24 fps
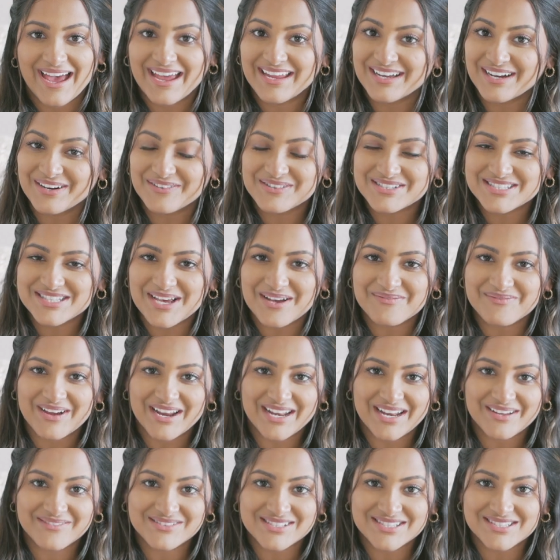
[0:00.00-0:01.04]
Hey y'all, what's up?
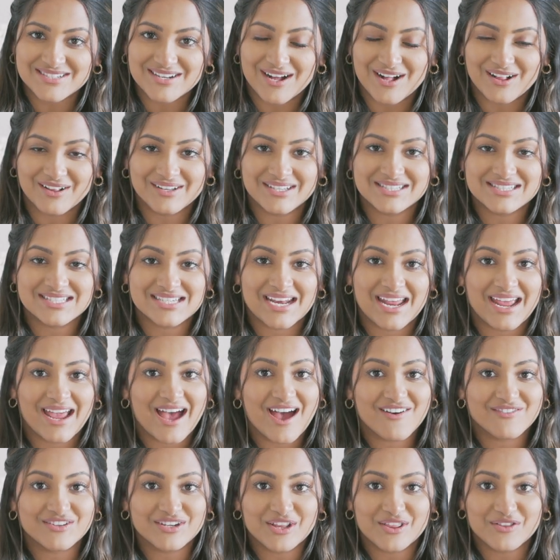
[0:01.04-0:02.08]
My name is Sonali. Today I
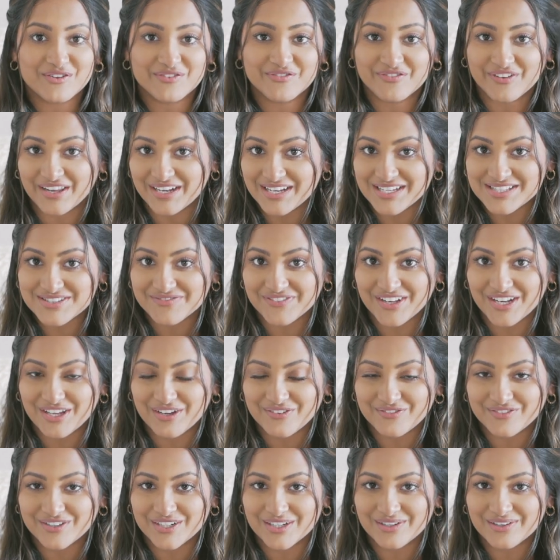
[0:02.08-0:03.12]
have another fitness
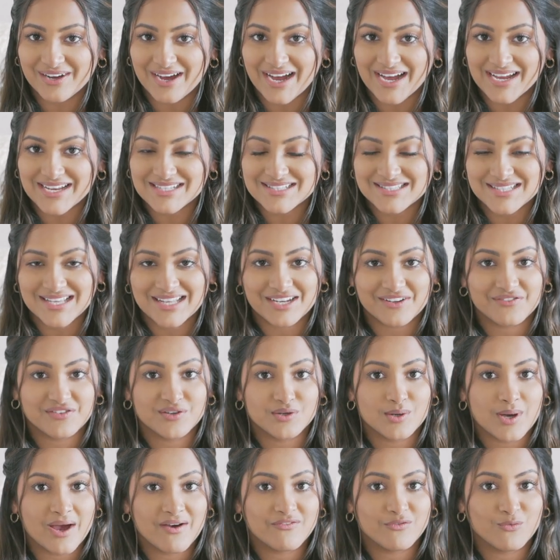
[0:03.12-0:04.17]
video for you guys. And if
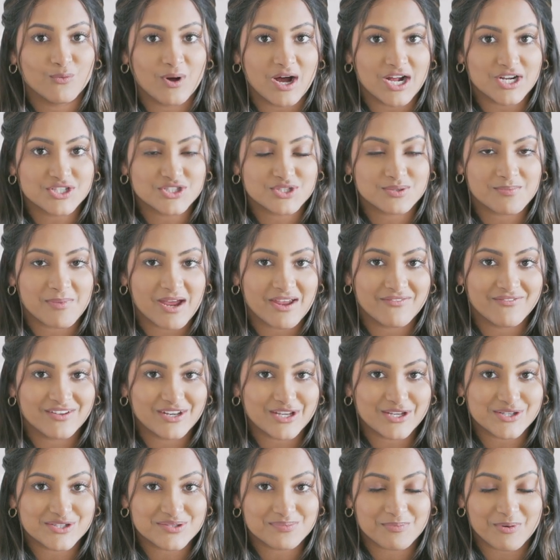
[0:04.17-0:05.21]
you have watched my
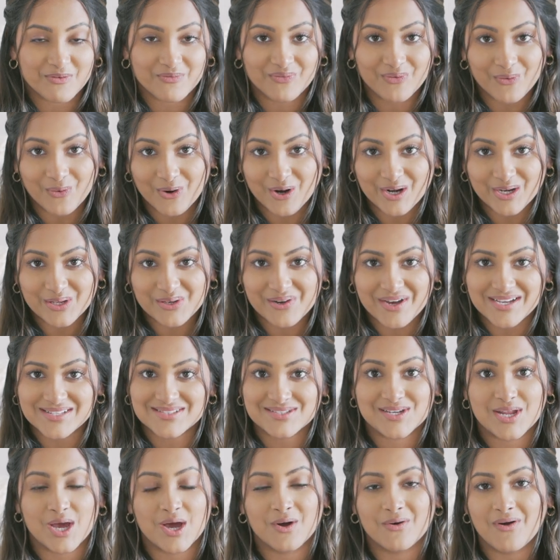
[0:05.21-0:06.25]
videos before, you
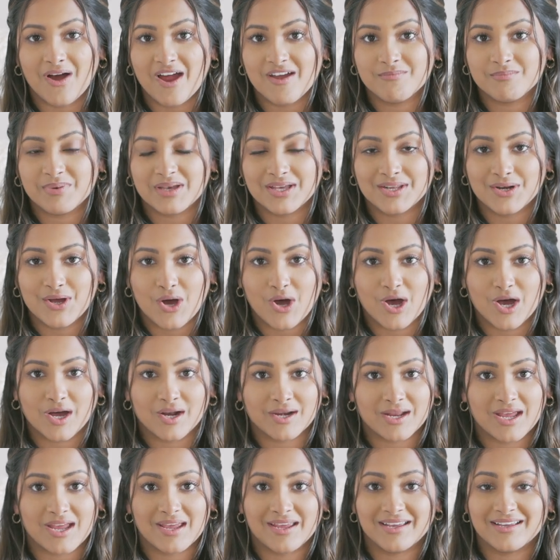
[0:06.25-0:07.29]
guys know I've been
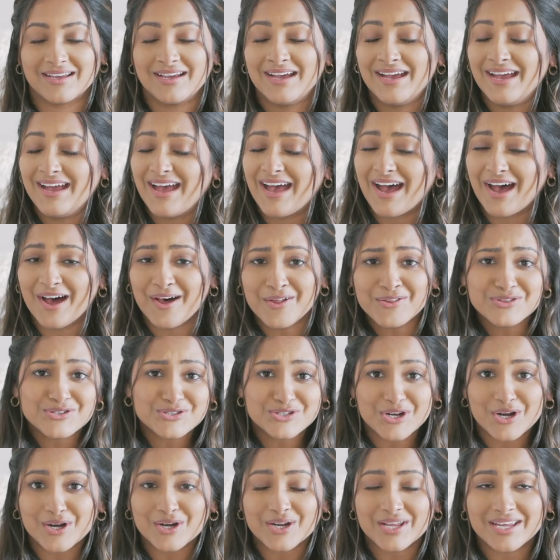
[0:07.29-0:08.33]
on a health
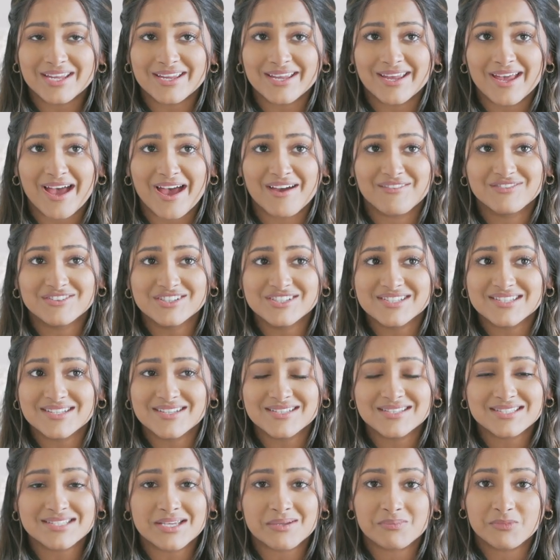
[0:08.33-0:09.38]
journey ever
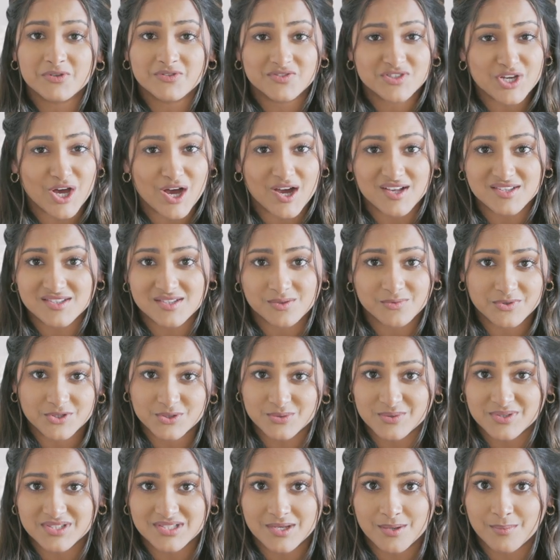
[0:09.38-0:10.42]
since I moved to Austin,
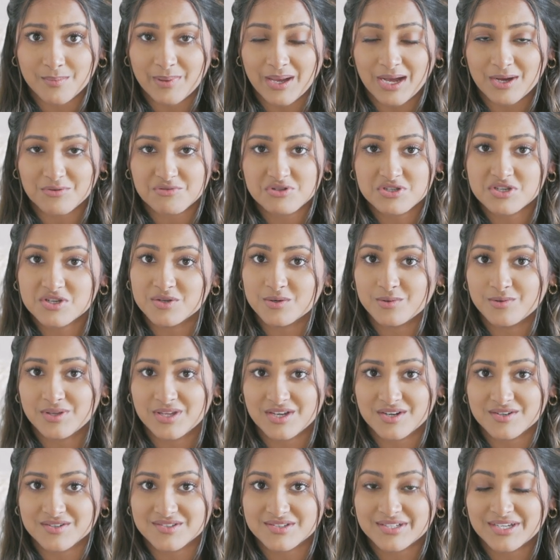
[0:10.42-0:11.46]
which was about two
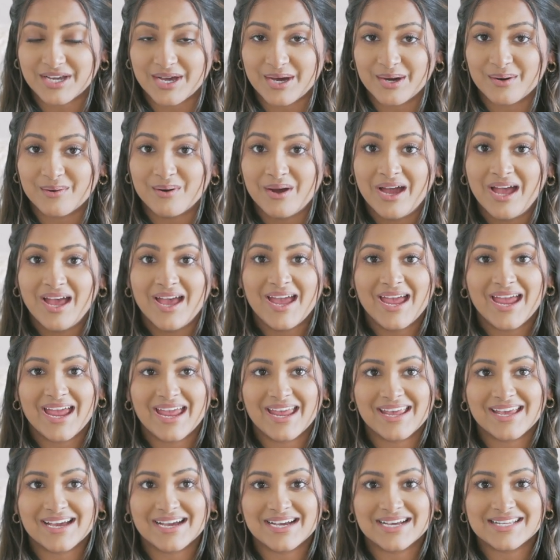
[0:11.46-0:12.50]
years ago.
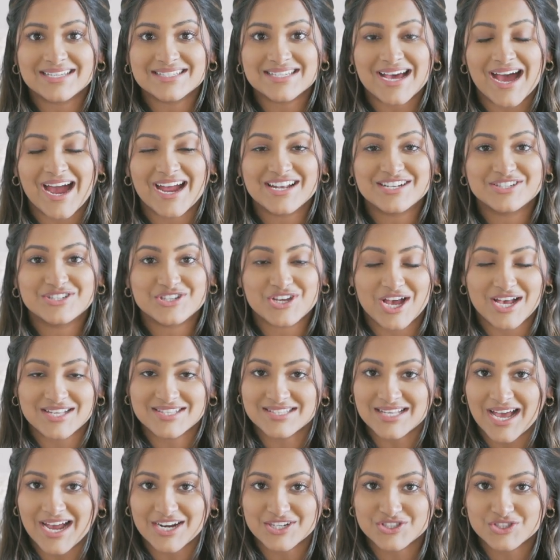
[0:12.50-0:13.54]
And I
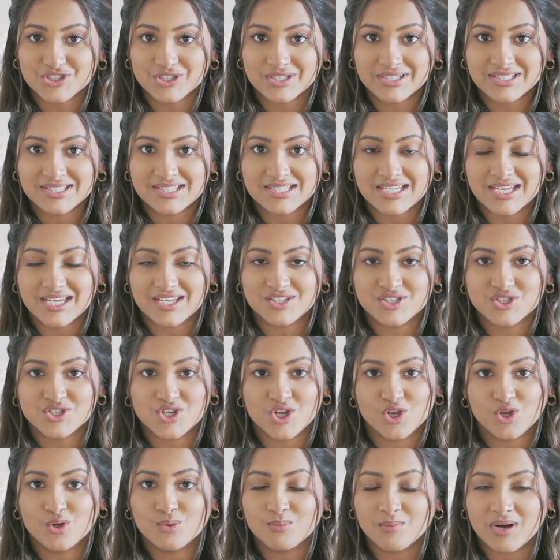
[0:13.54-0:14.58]
just actually did
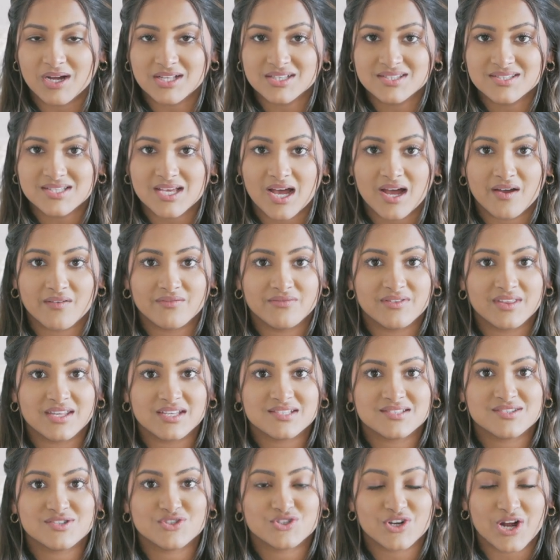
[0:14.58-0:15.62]
two months of
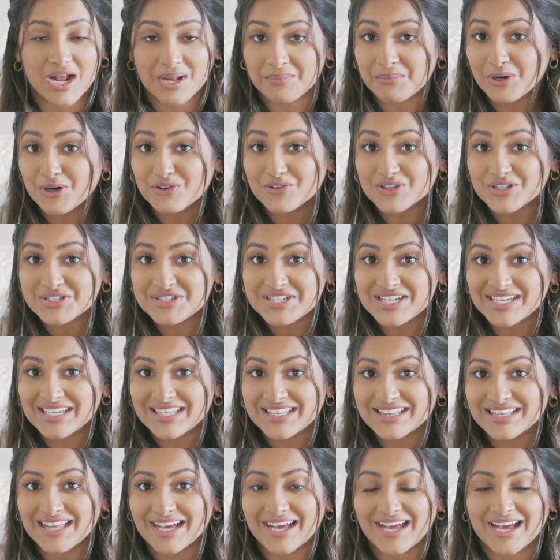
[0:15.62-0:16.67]
this treadmill
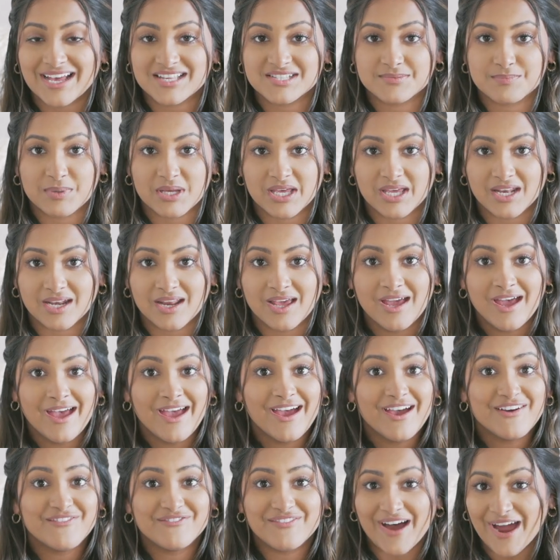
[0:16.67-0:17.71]
routine that has been
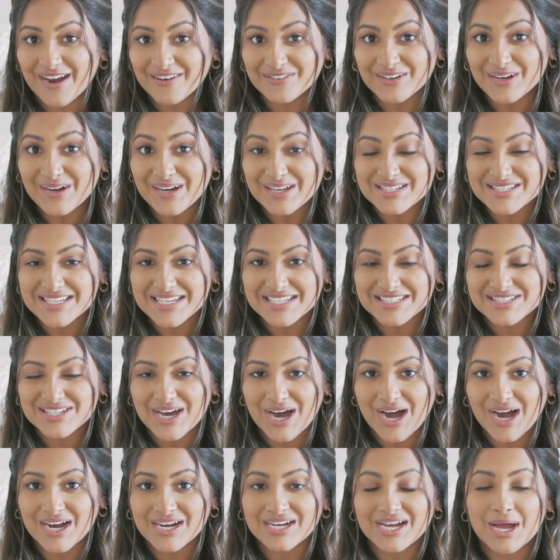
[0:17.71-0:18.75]
viral on
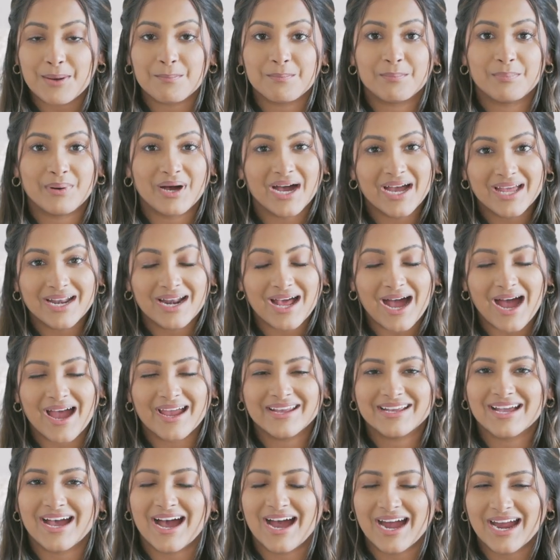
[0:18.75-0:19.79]
TikTok, but
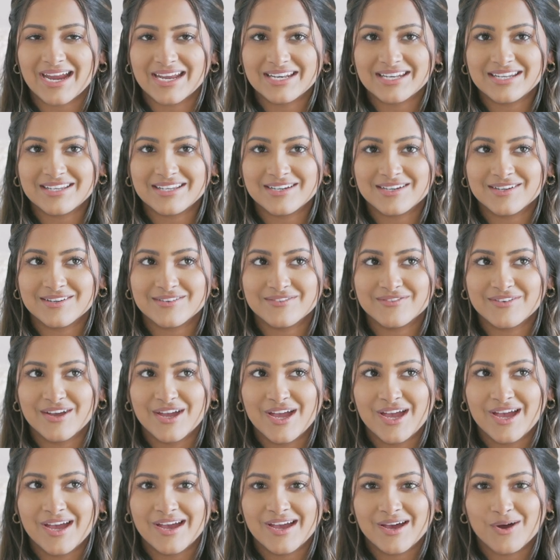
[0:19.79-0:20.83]
I kind of
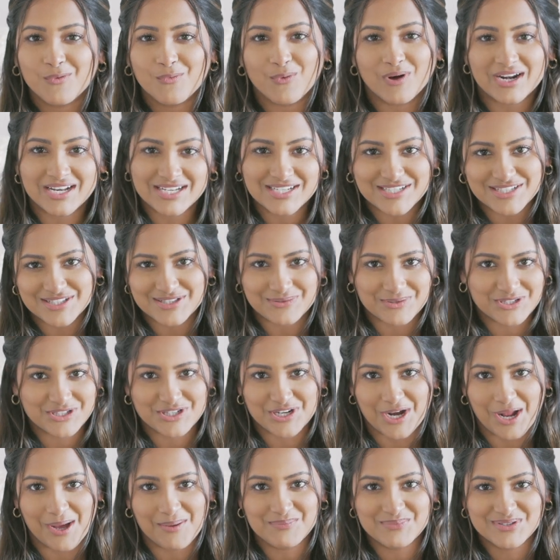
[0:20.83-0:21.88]
wanted to switch
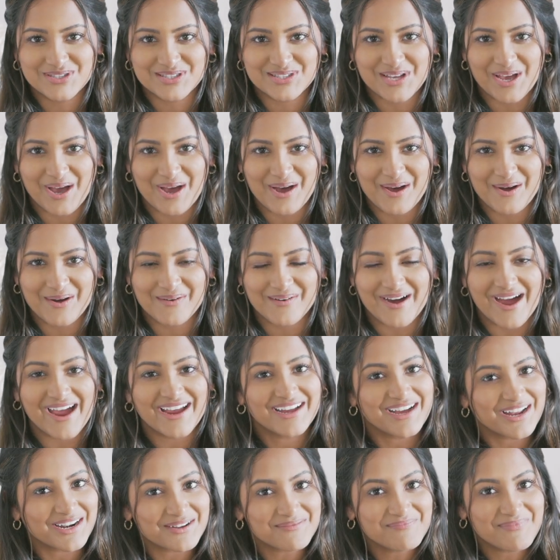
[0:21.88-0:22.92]
it up. So I
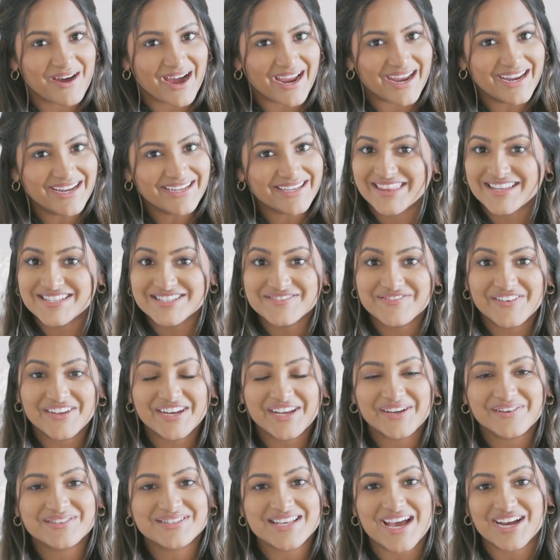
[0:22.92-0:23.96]
got a bike. This
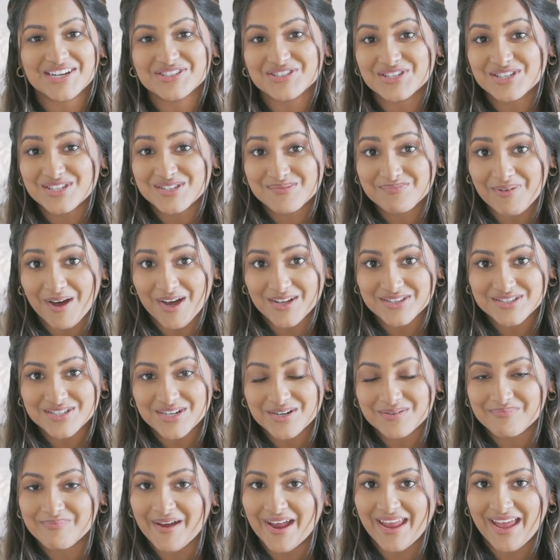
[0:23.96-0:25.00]
video is actually
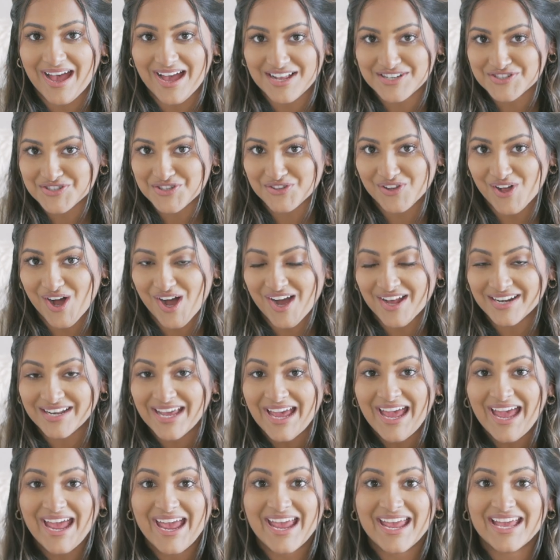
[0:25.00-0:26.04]
sponsored by Echelon
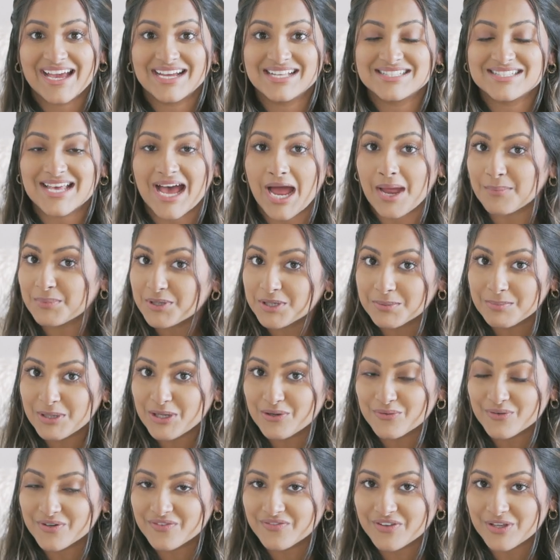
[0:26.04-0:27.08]
and I'm gonna
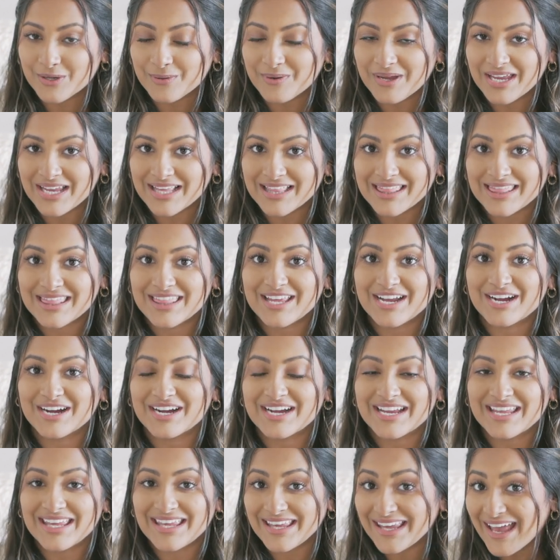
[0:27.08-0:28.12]
be reviewing
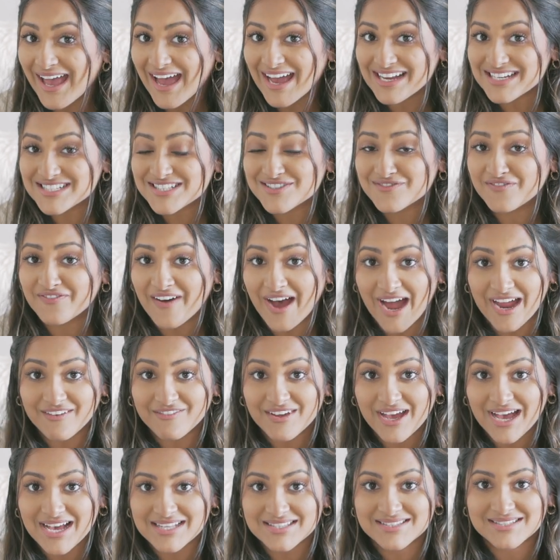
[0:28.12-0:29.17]
their
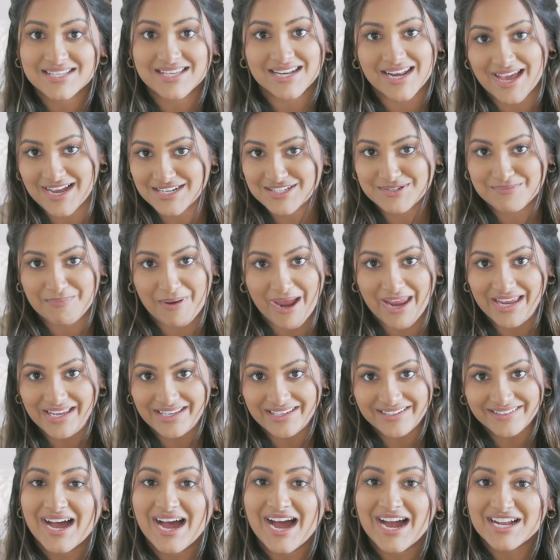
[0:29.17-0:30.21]
EX5S Connect bike.
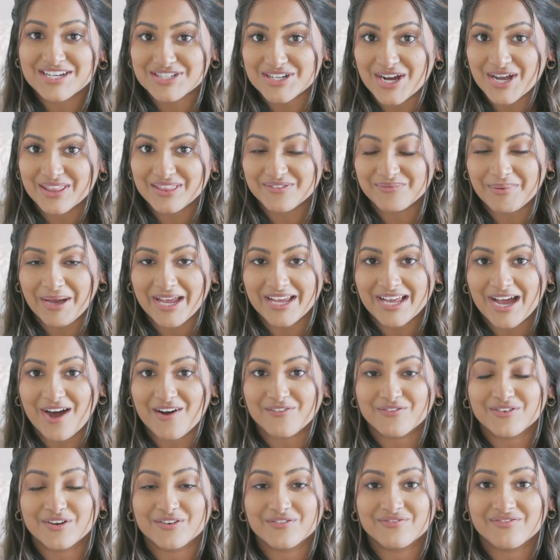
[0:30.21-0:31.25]
I tried the bike
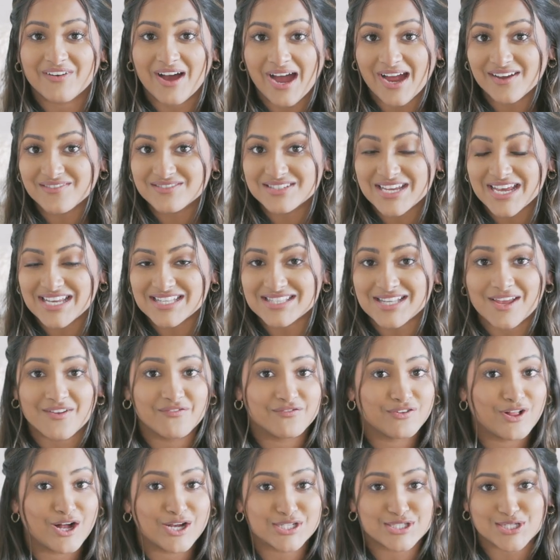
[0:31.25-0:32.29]
out for five days and
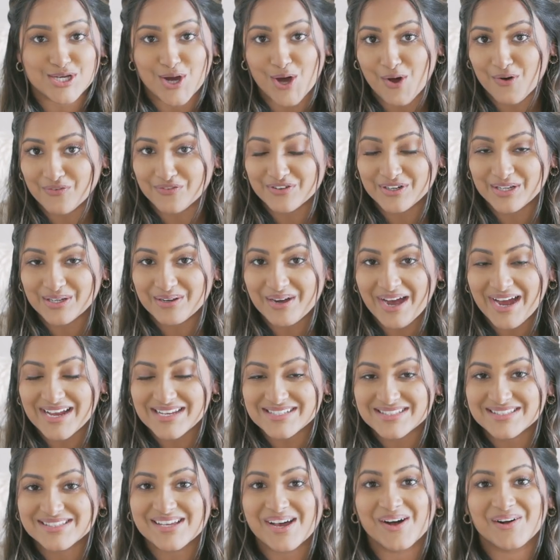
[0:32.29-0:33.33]
vlogged it all for you
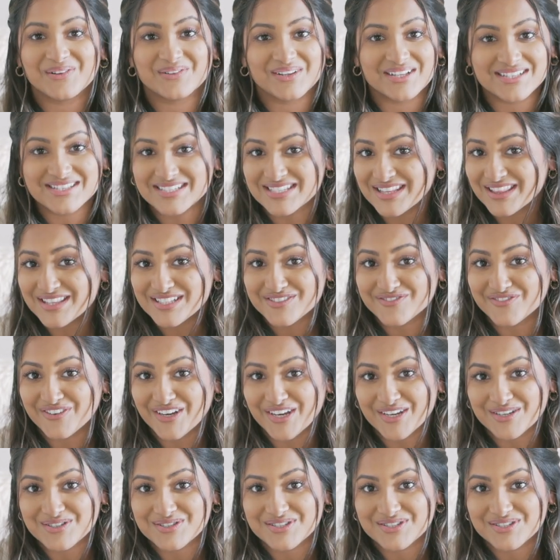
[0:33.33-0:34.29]
guys, so let's get this video